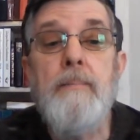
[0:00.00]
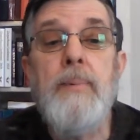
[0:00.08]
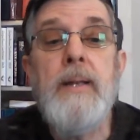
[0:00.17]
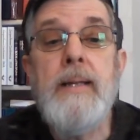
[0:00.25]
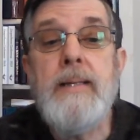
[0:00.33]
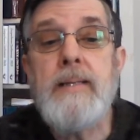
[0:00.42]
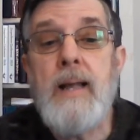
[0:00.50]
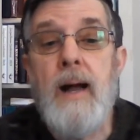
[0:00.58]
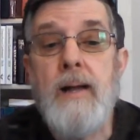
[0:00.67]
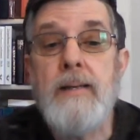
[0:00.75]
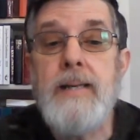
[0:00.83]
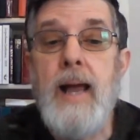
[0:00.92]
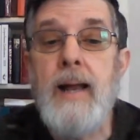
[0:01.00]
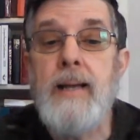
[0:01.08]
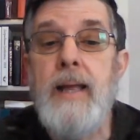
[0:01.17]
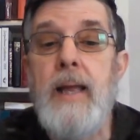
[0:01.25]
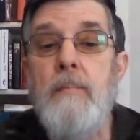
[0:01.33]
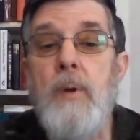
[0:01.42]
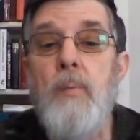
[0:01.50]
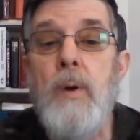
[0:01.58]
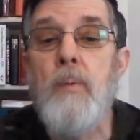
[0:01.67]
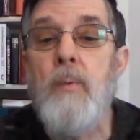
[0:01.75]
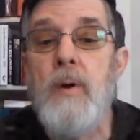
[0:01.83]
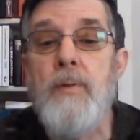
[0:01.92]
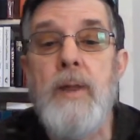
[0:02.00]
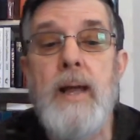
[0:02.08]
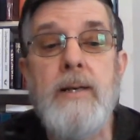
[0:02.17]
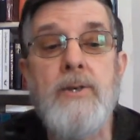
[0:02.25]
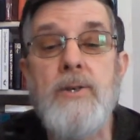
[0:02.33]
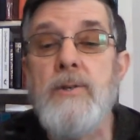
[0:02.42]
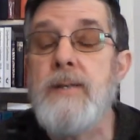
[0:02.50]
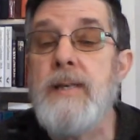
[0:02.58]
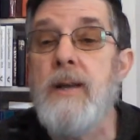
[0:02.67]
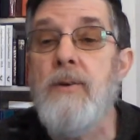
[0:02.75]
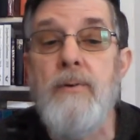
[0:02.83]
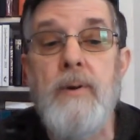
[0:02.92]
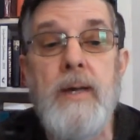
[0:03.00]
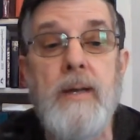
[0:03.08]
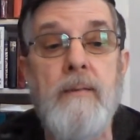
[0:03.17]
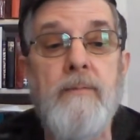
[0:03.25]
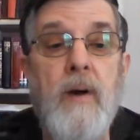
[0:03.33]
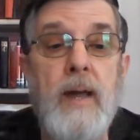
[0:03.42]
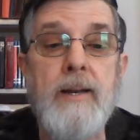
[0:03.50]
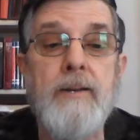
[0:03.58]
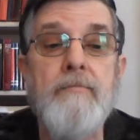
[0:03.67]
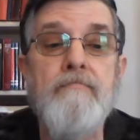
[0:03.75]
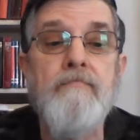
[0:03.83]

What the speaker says: please contact Amy Whitworth and she'll send you an invite.